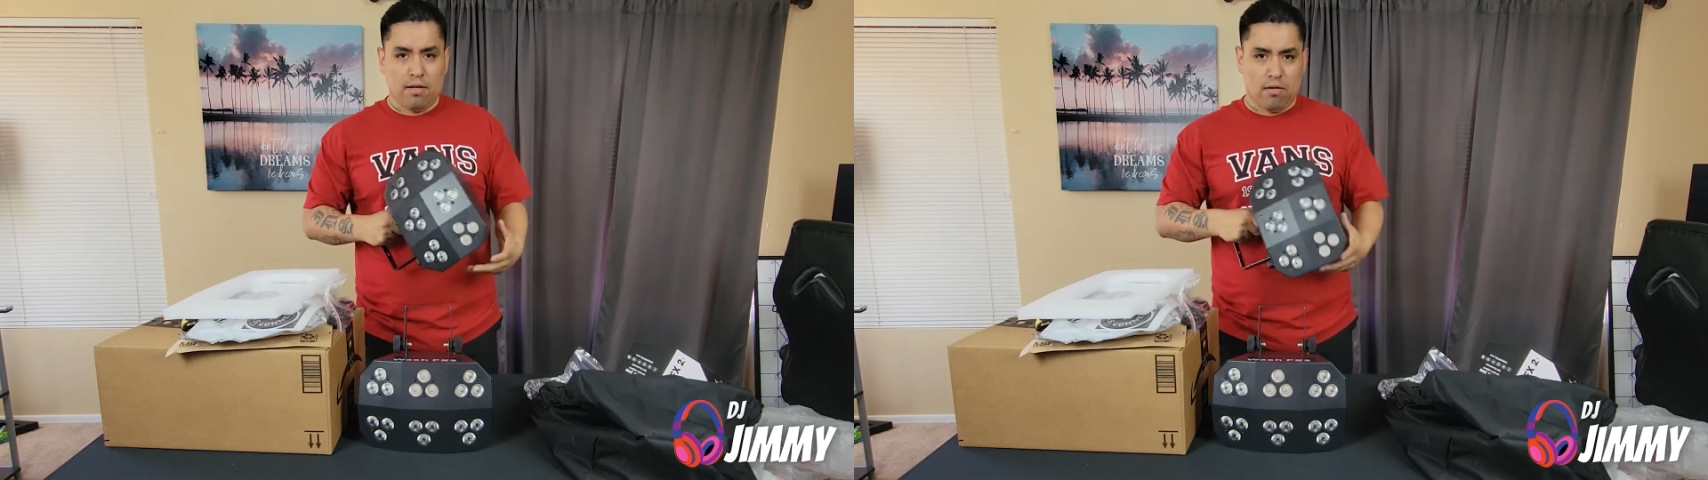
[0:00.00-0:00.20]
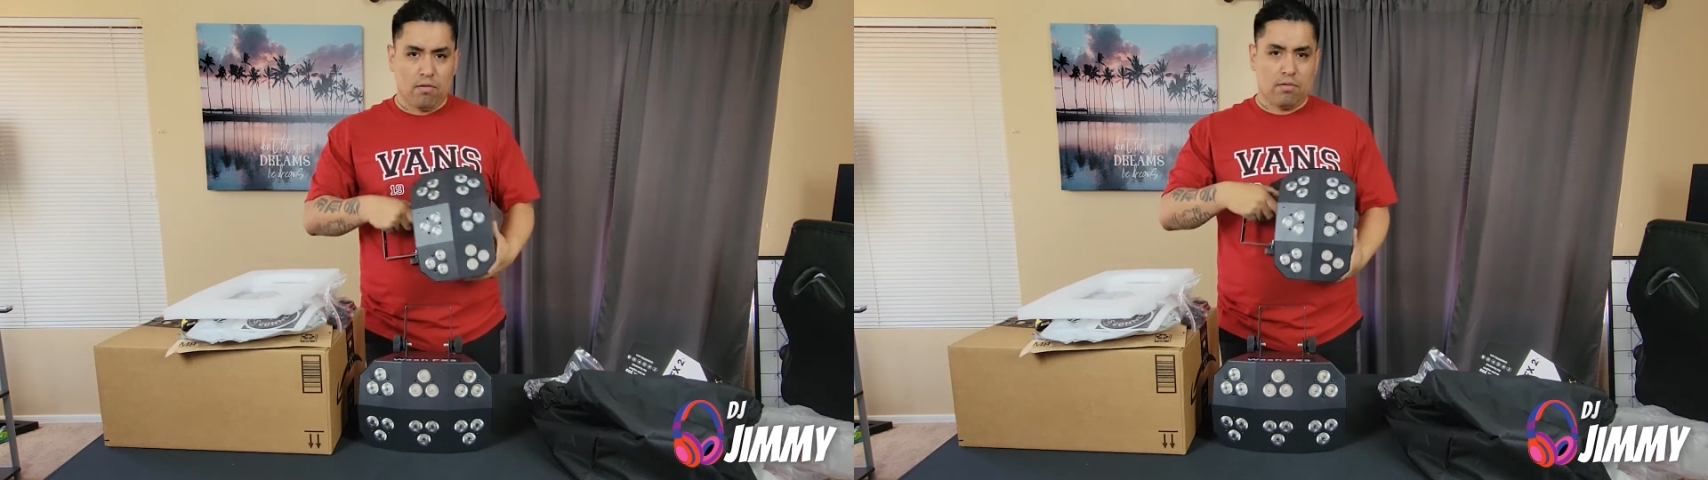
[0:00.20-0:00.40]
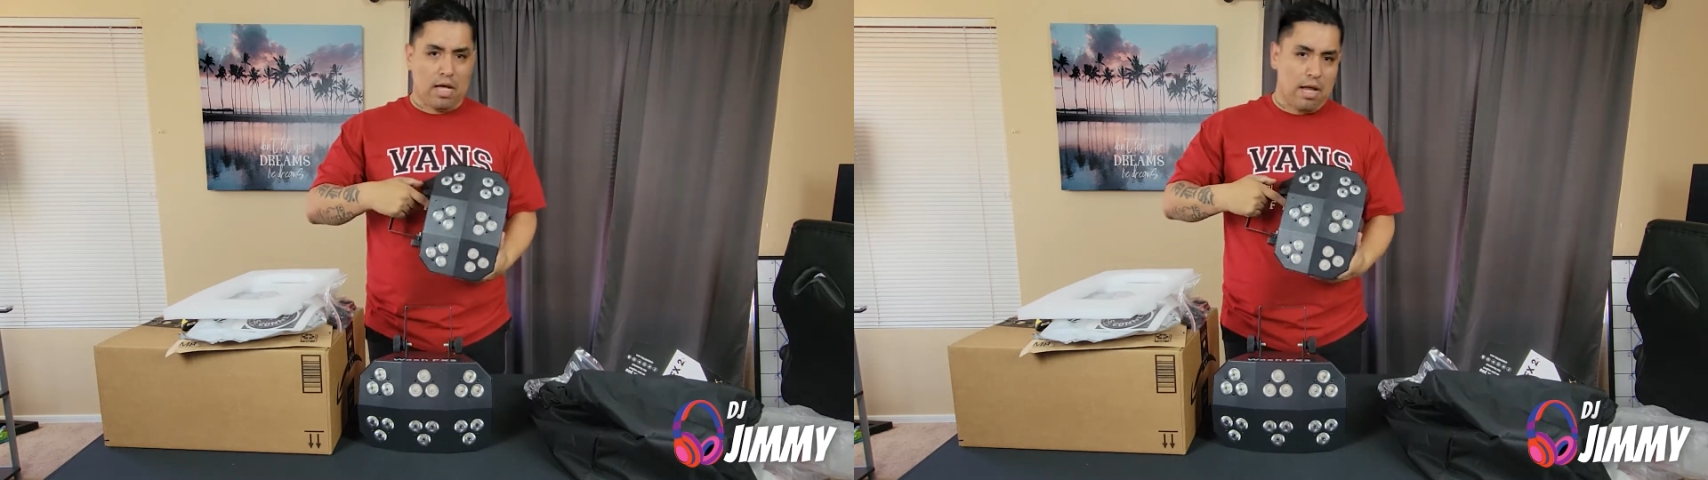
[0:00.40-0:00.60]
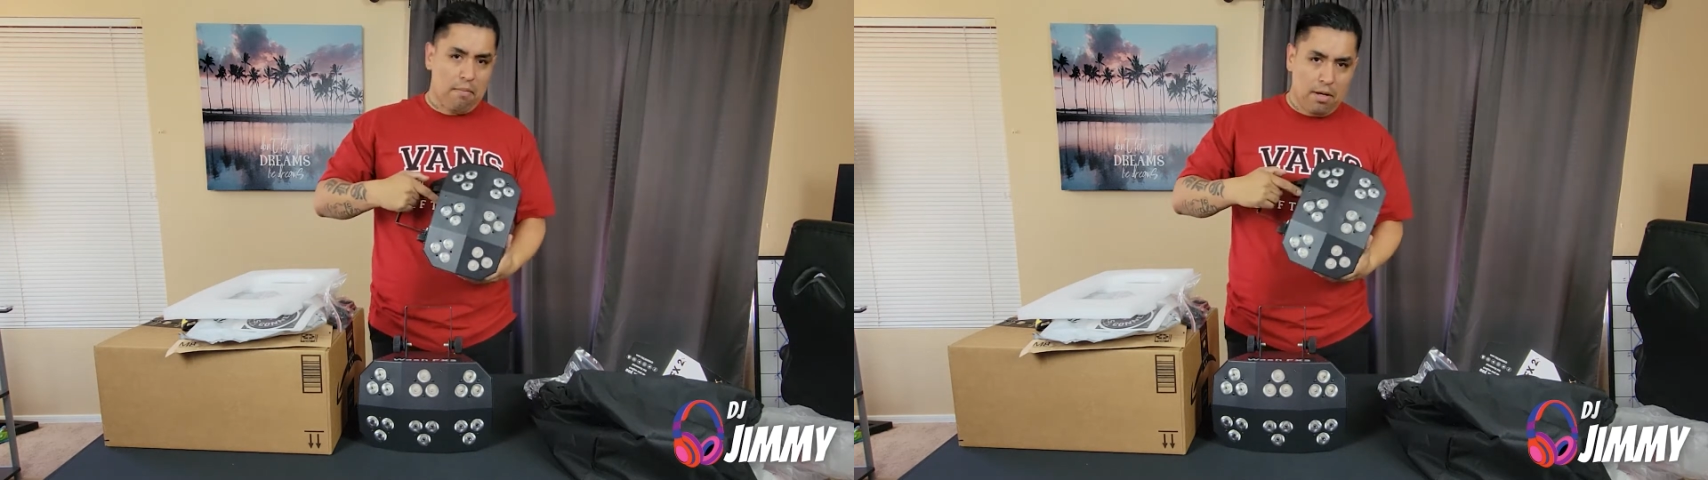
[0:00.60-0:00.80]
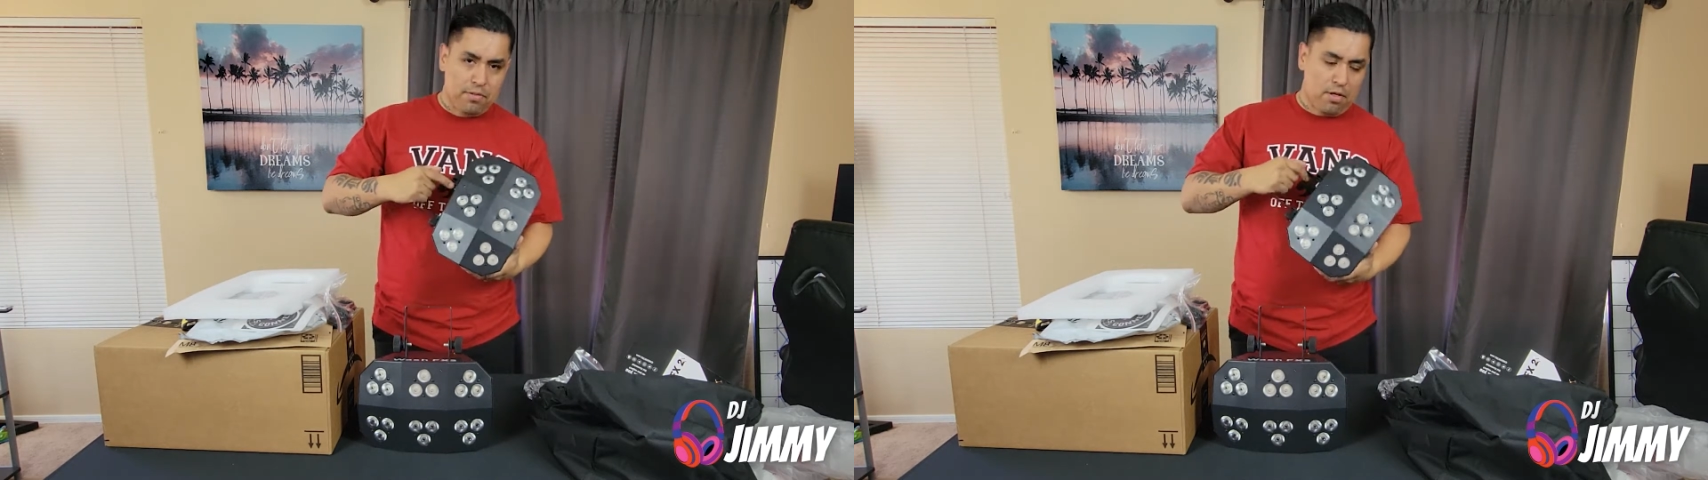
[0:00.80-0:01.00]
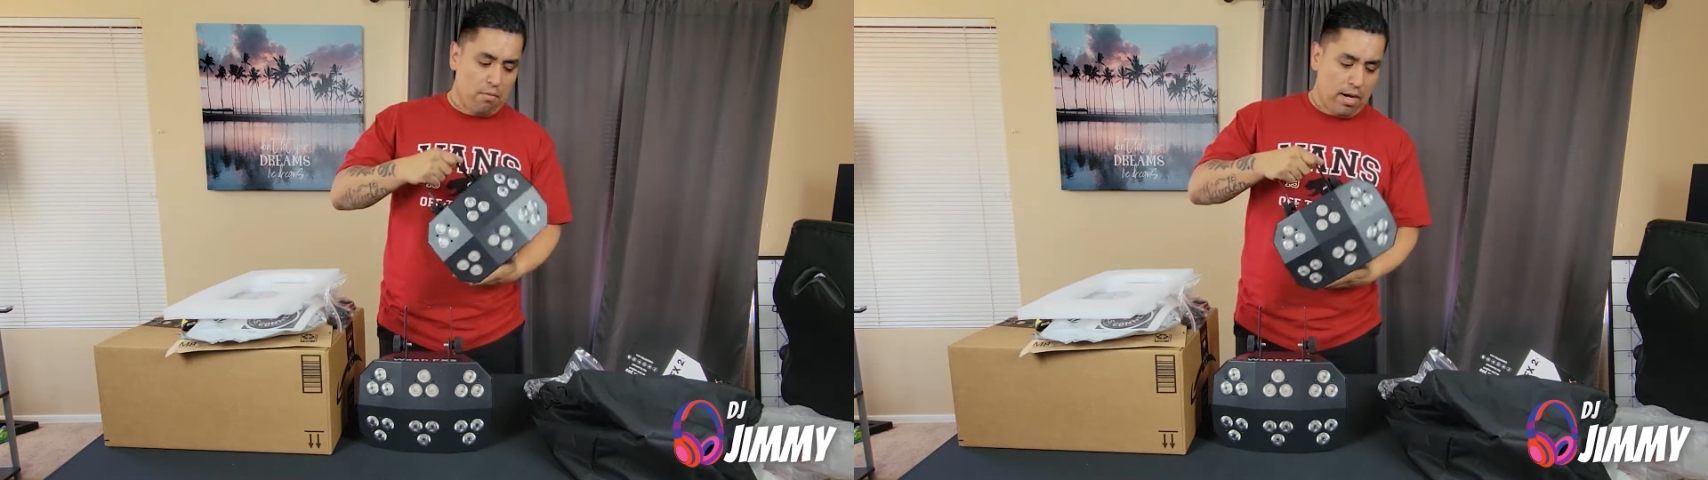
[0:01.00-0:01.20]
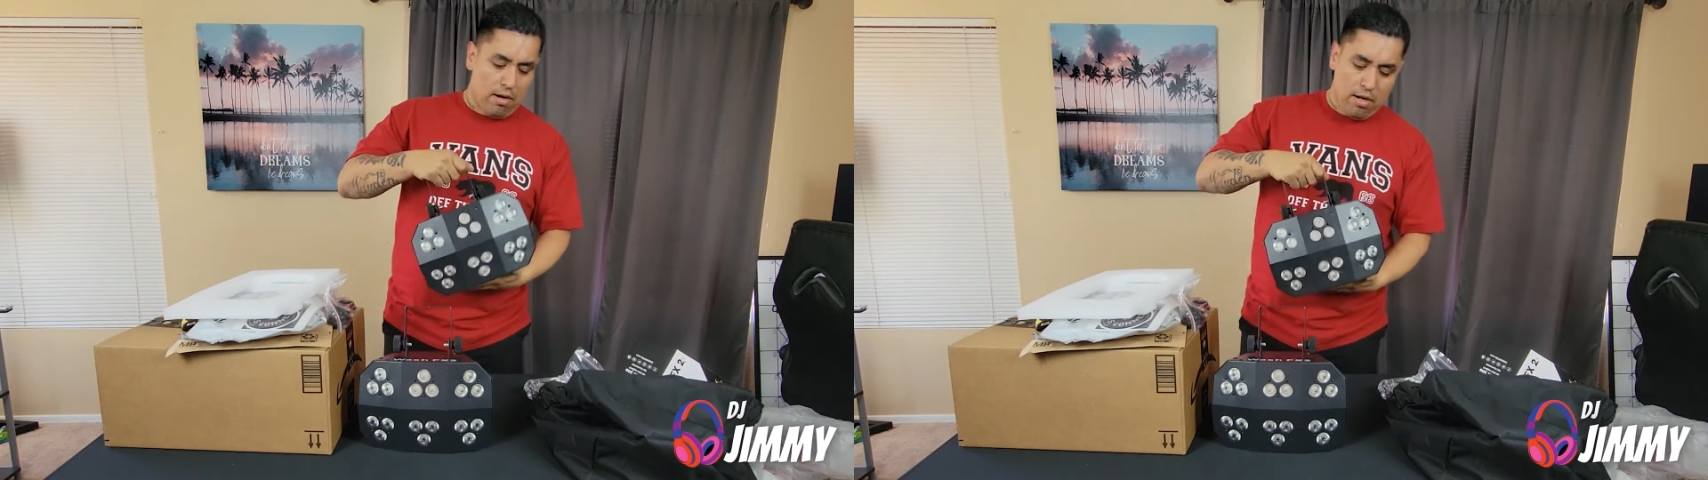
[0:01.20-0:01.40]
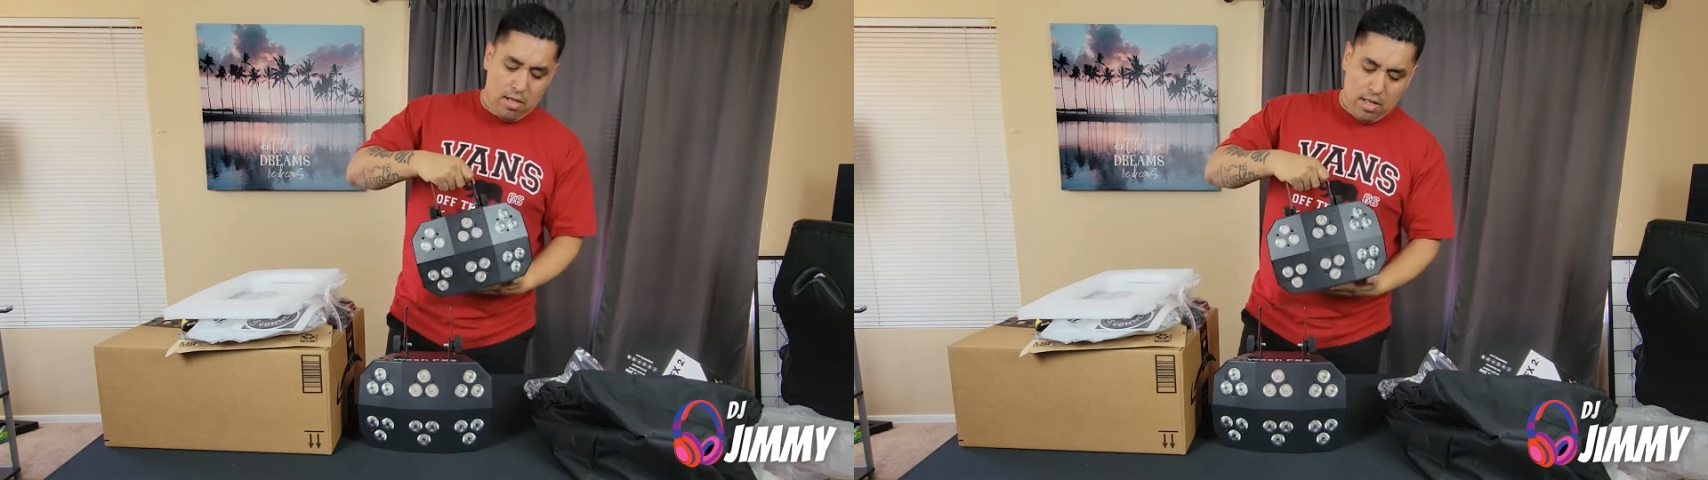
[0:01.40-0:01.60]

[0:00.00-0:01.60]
you know, tie them up somewhere,